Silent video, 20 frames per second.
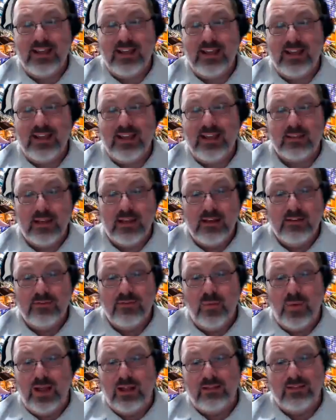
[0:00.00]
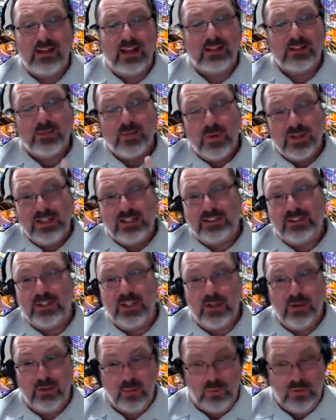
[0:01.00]
I love, it's really
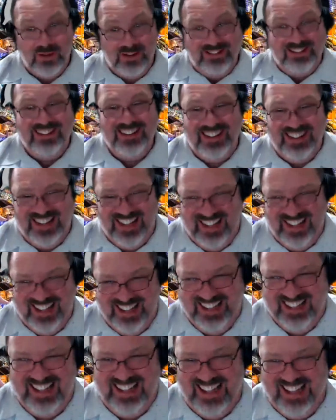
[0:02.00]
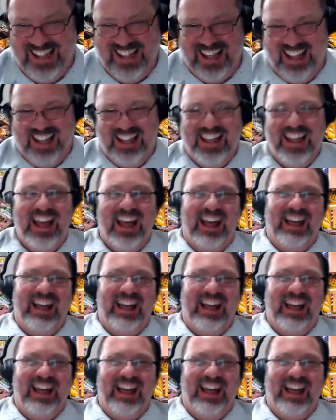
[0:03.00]
2. I